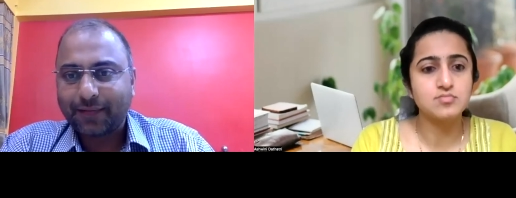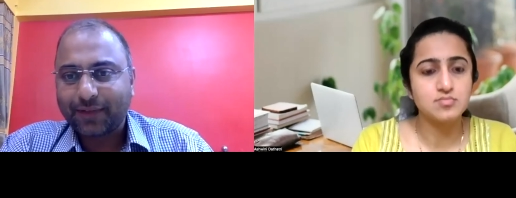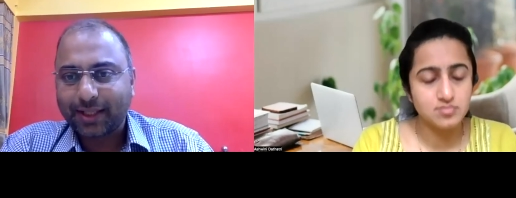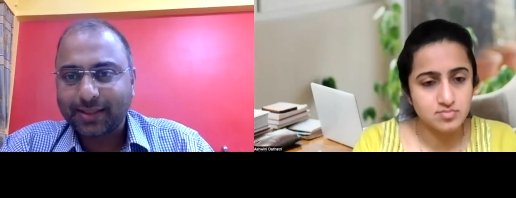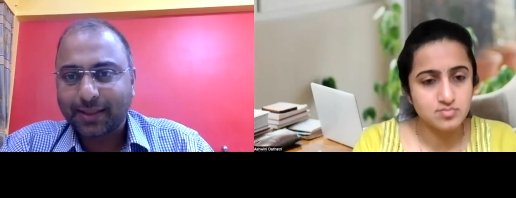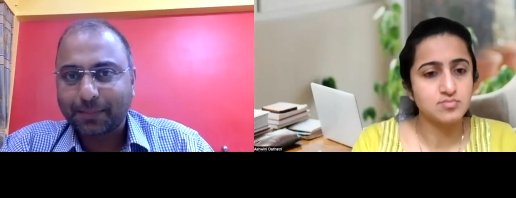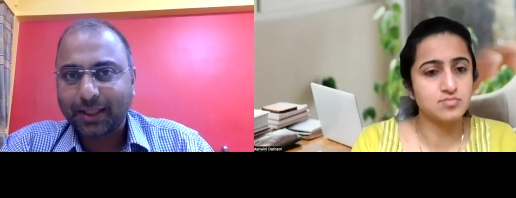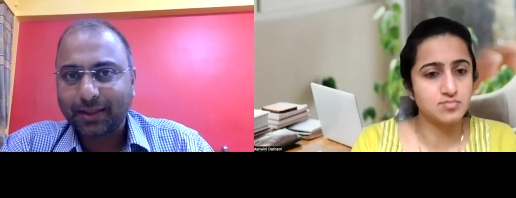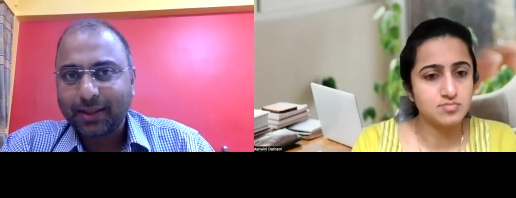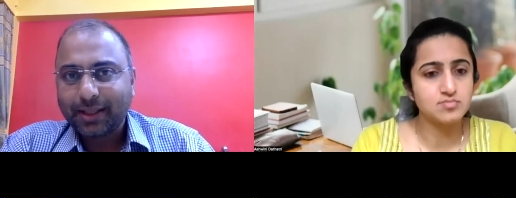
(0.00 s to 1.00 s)
Speaker 1: If he thinks
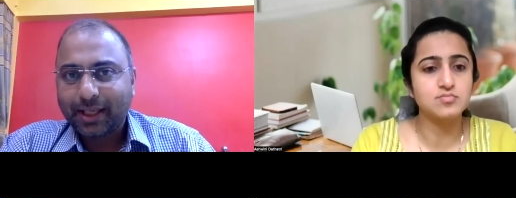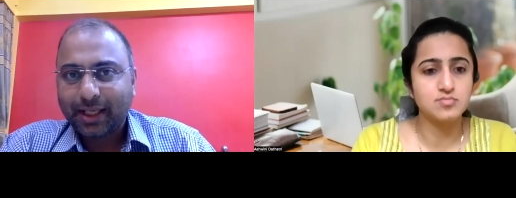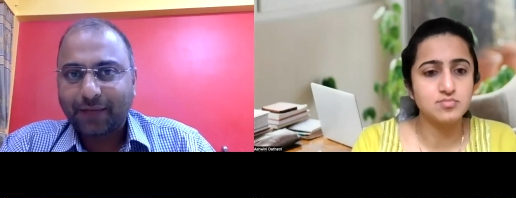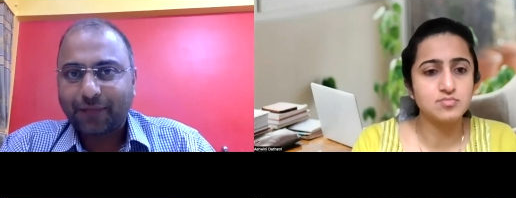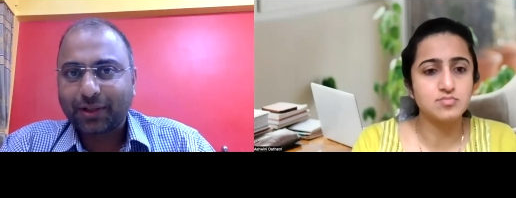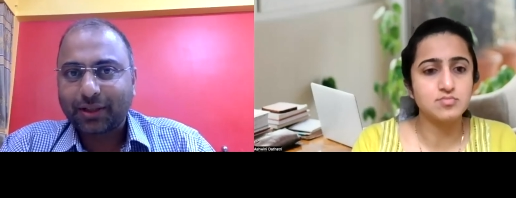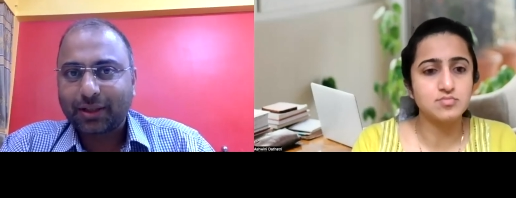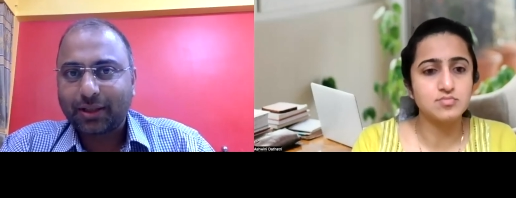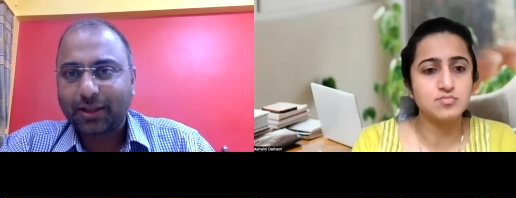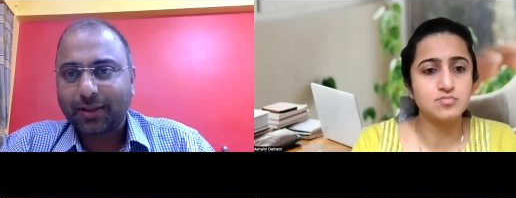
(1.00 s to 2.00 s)
something, refer
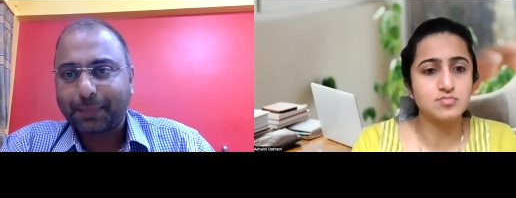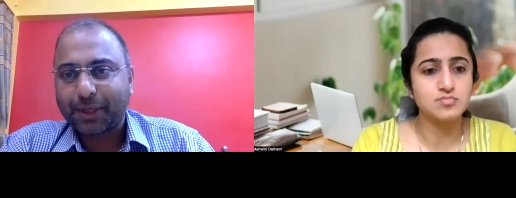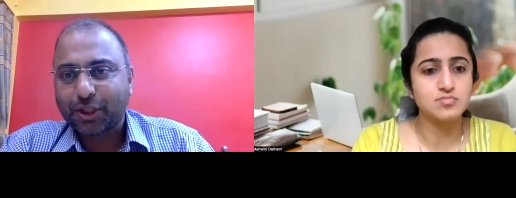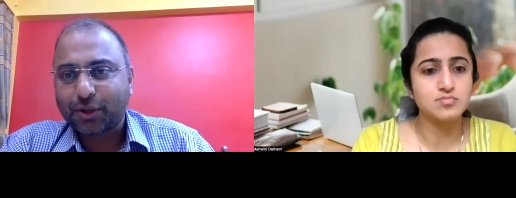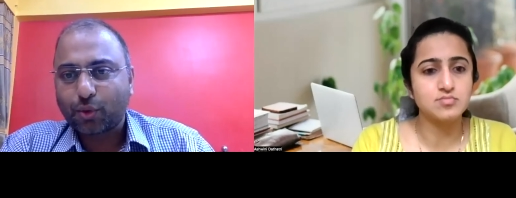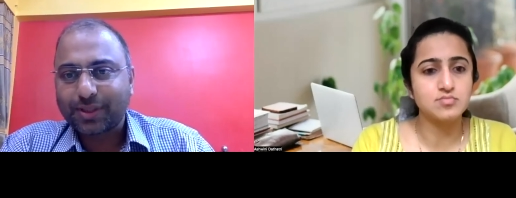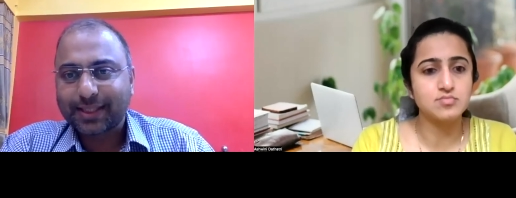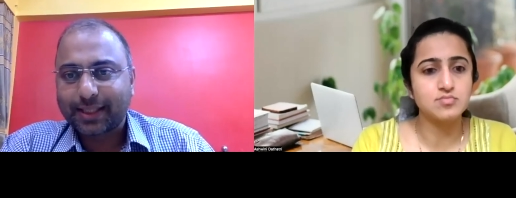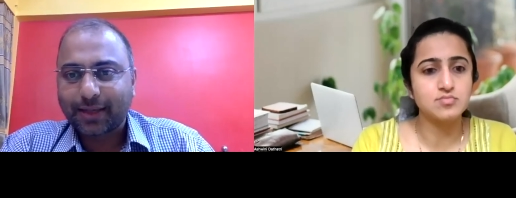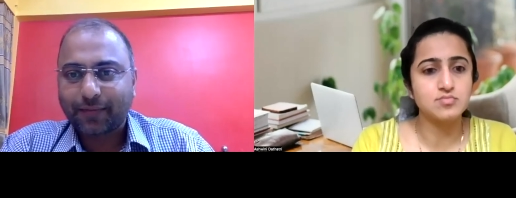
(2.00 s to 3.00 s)
the patient to a
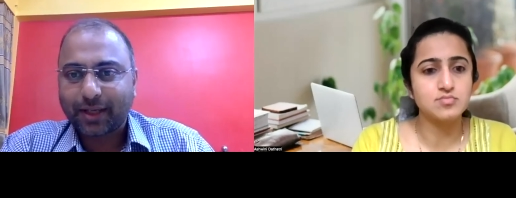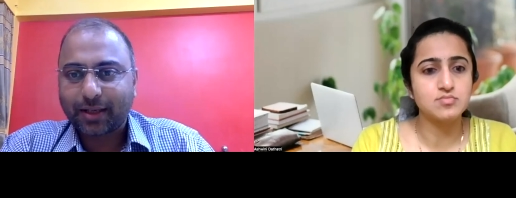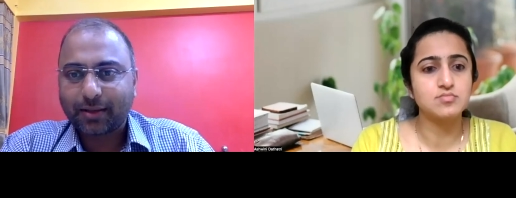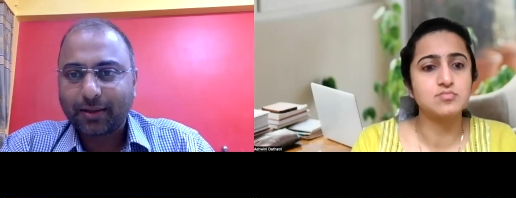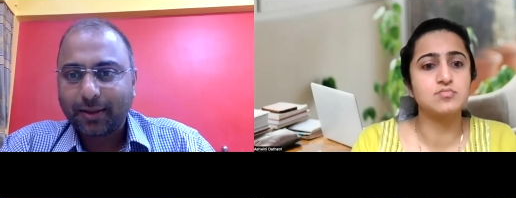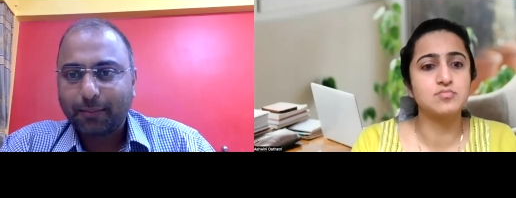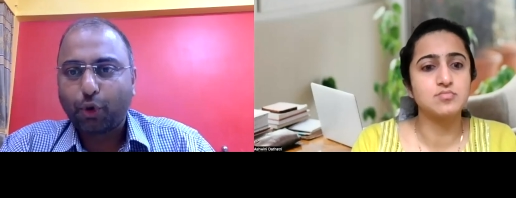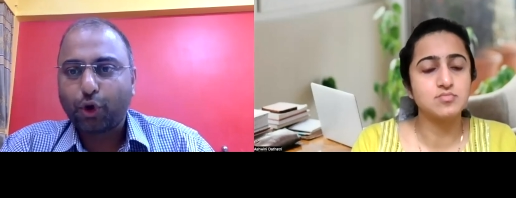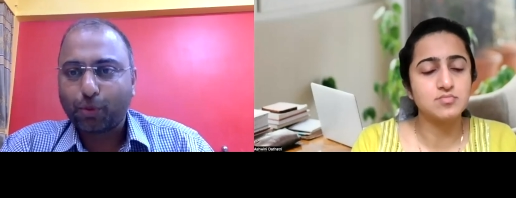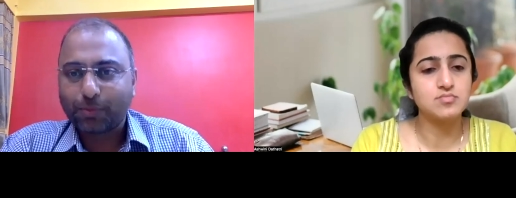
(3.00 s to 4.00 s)
center where
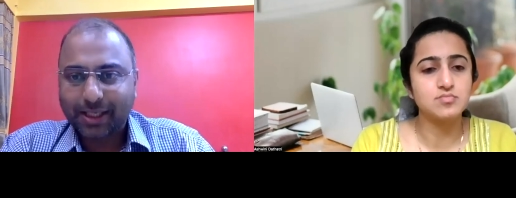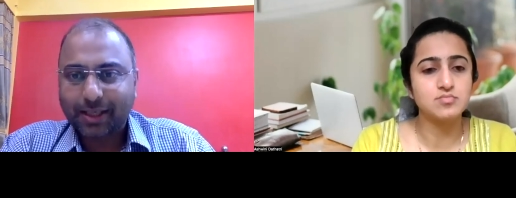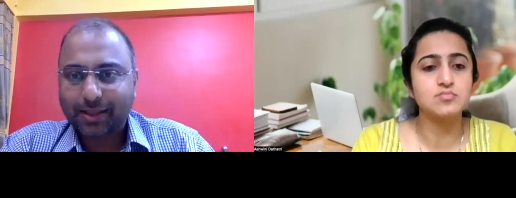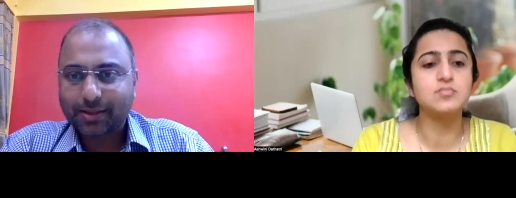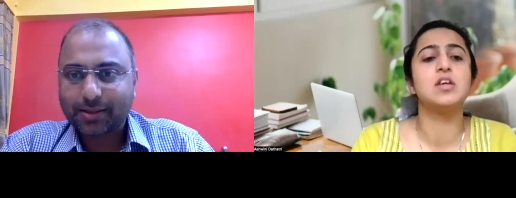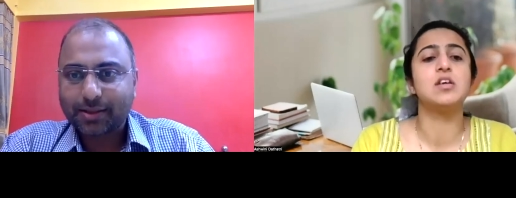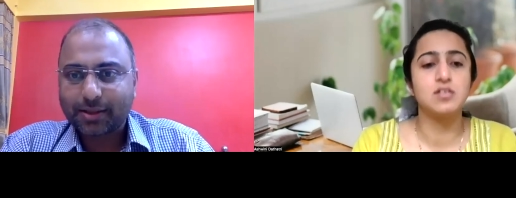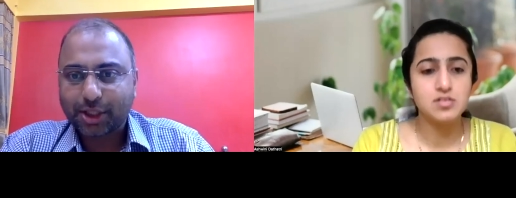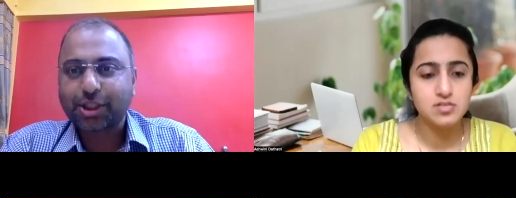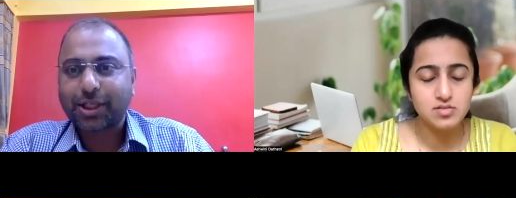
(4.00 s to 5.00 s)
bone tumors are
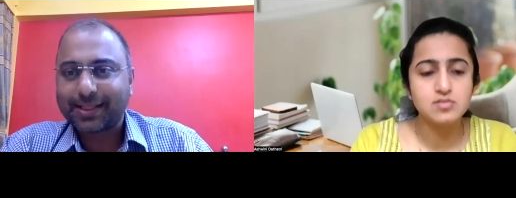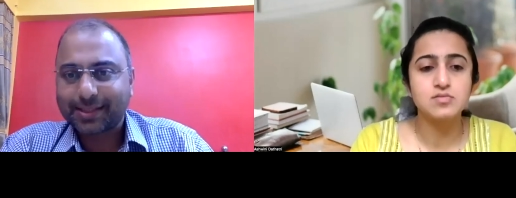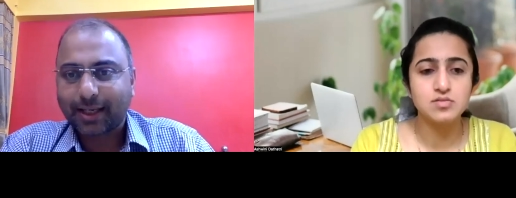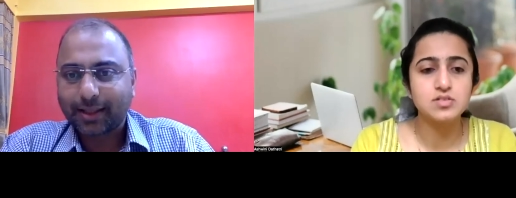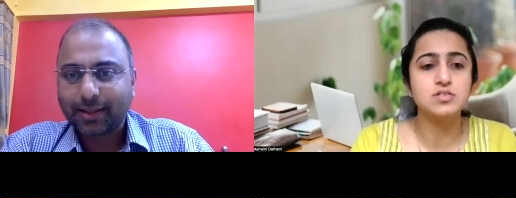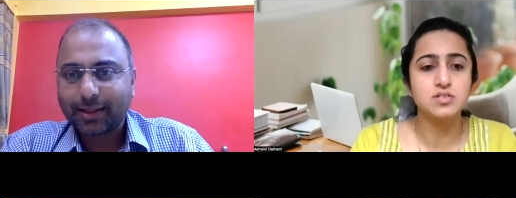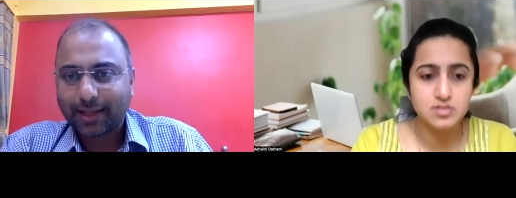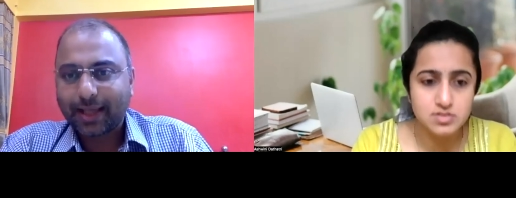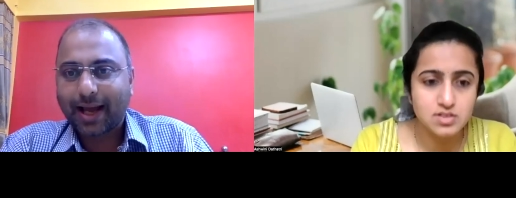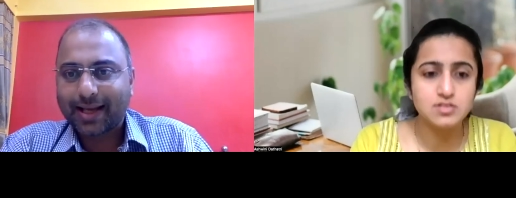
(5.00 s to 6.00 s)
surgery is done,
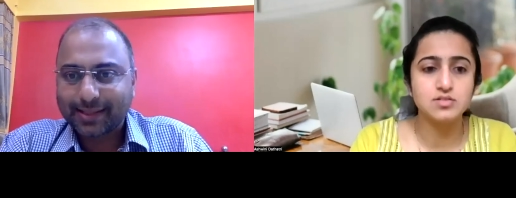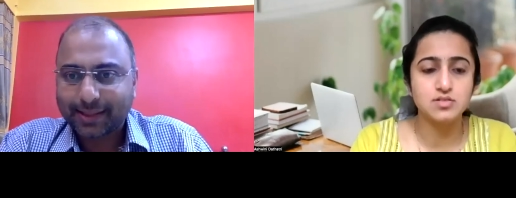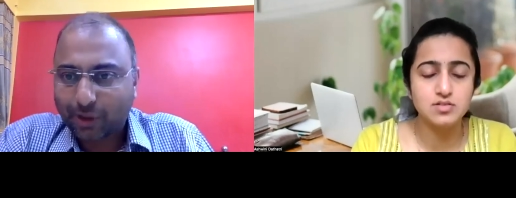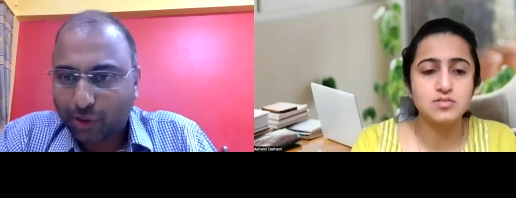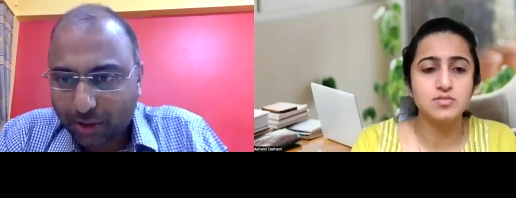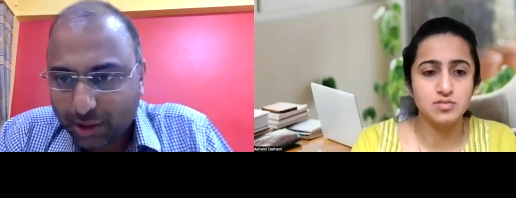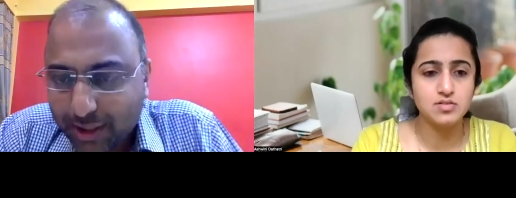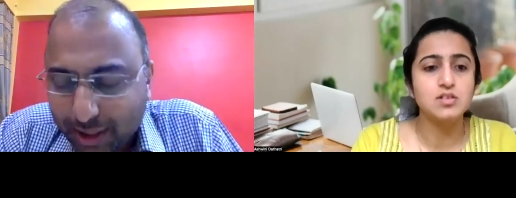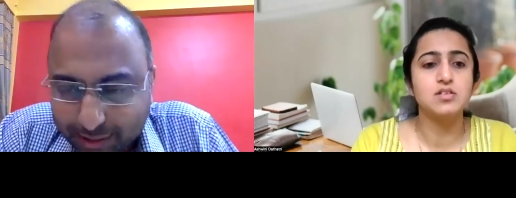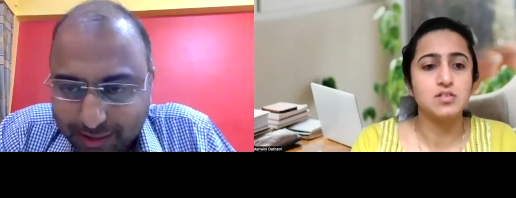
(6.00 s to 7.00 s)
like our center or
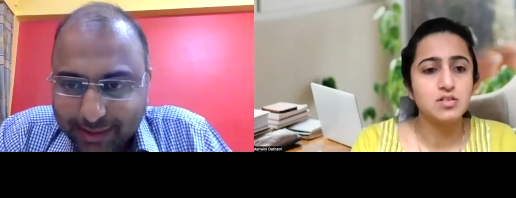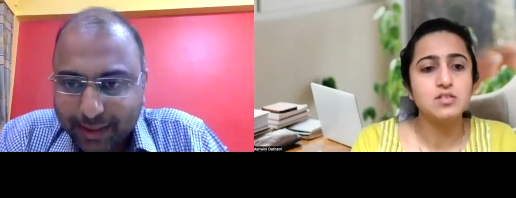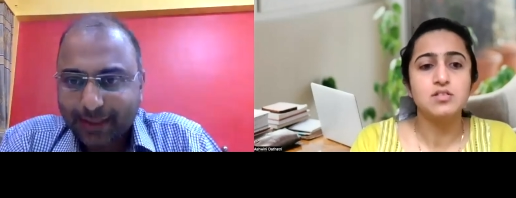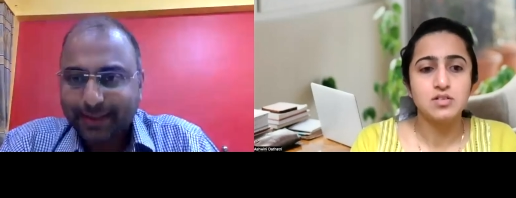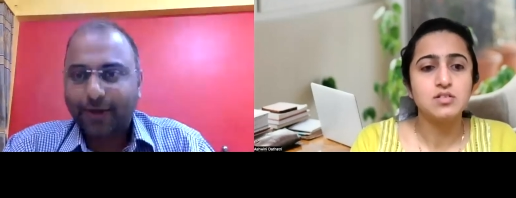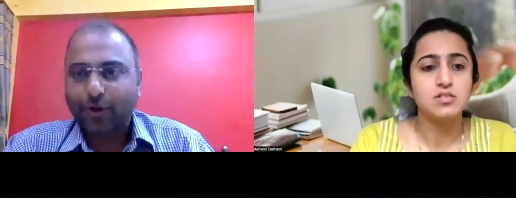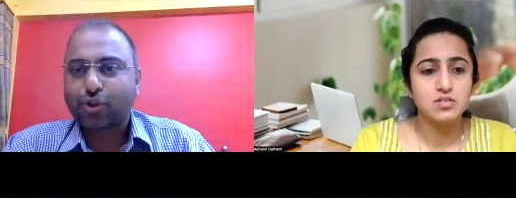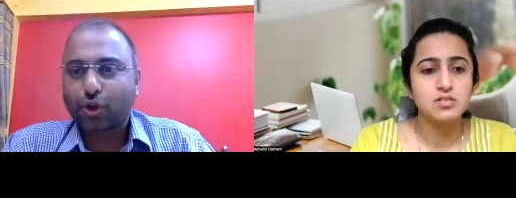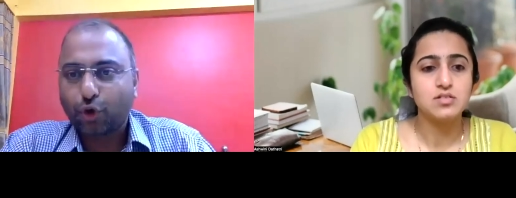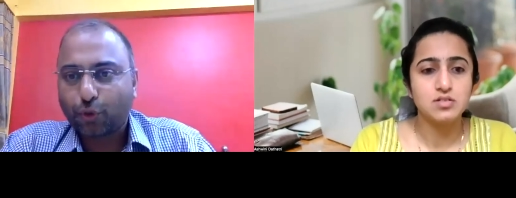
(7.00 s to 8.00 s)
other centers
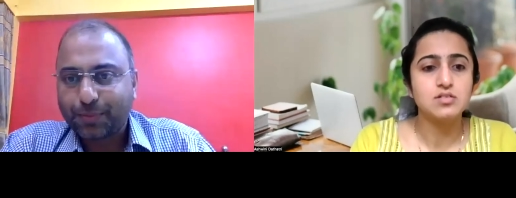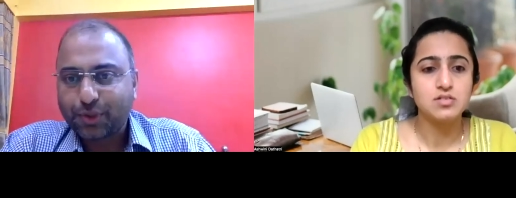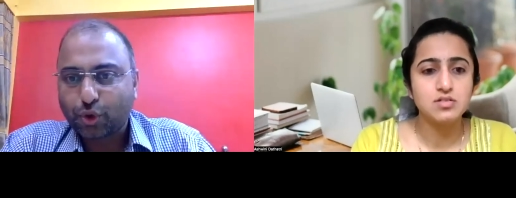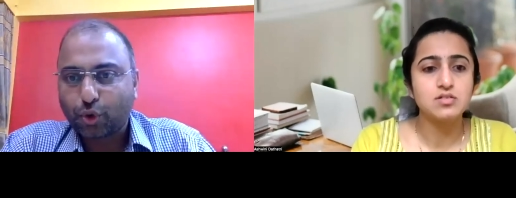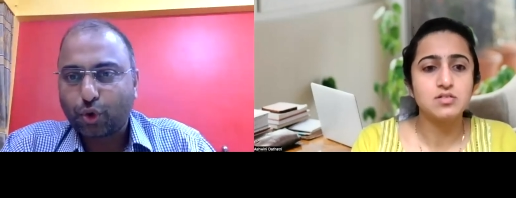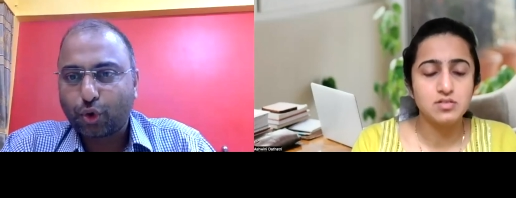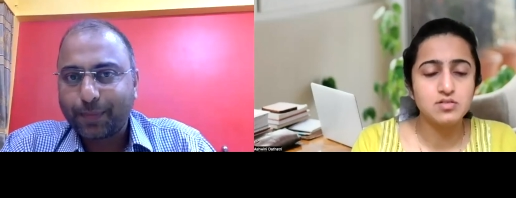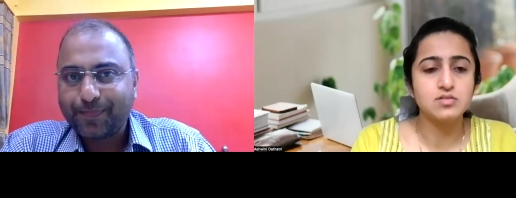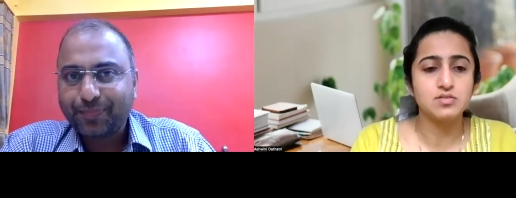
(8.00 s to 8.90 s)
across the globe. So